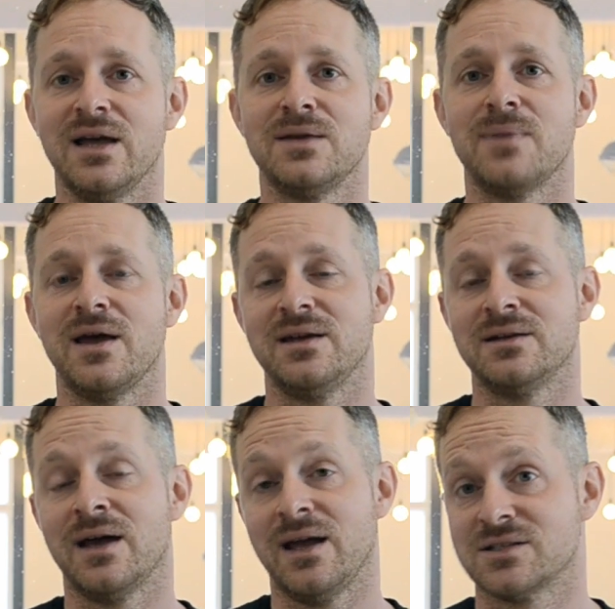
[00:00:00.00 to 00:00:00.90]
it may
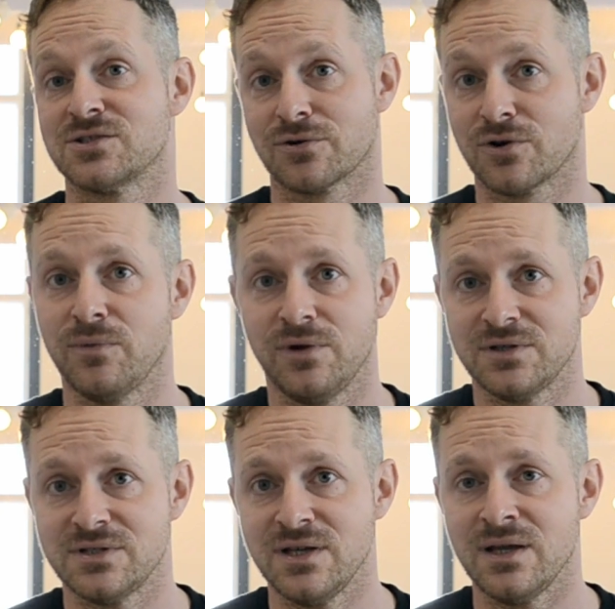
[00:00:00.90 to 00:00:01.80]
enhance your
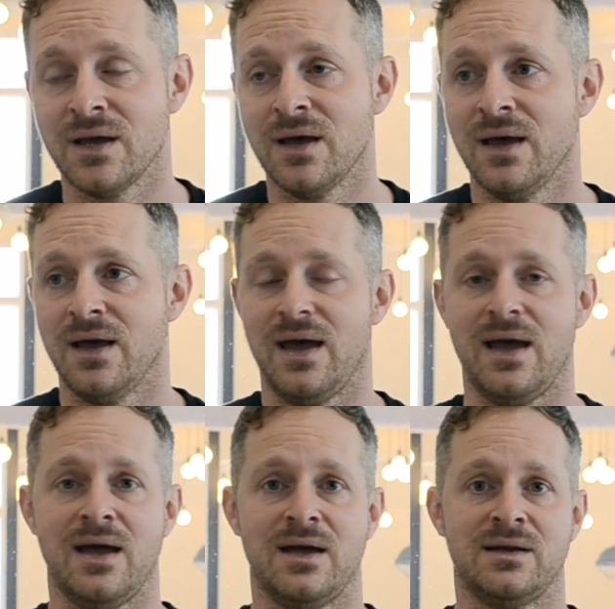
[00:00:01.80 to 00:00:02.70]
community
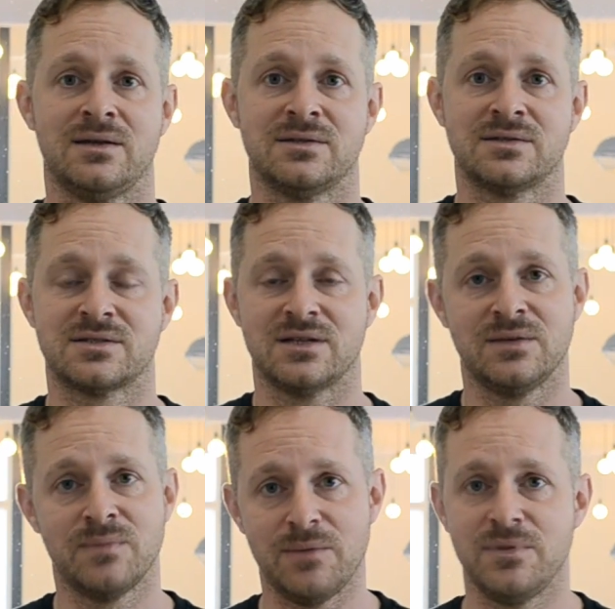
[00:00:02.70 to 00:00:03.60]
and
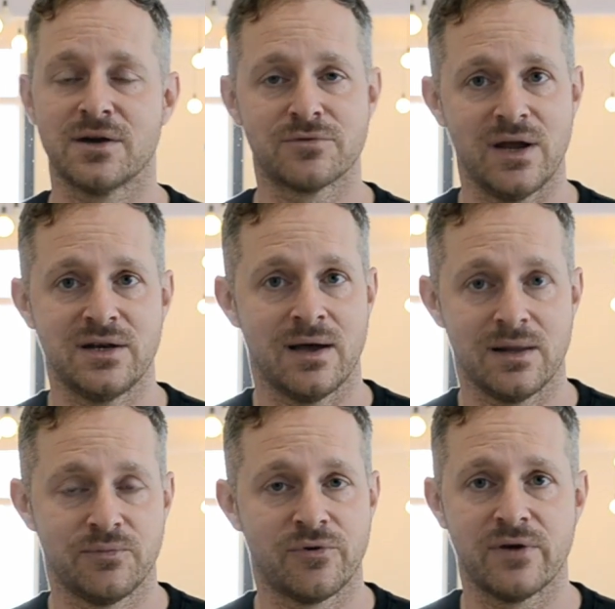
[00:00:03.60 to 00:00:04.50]
it may be a great
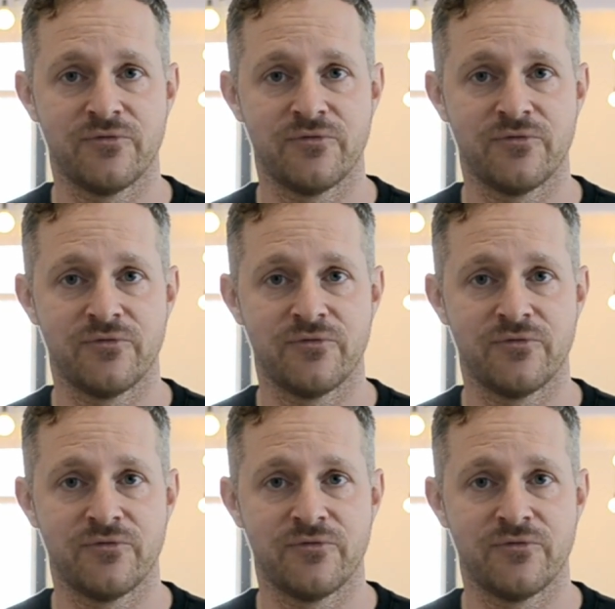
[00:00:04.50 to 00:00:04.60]
help for the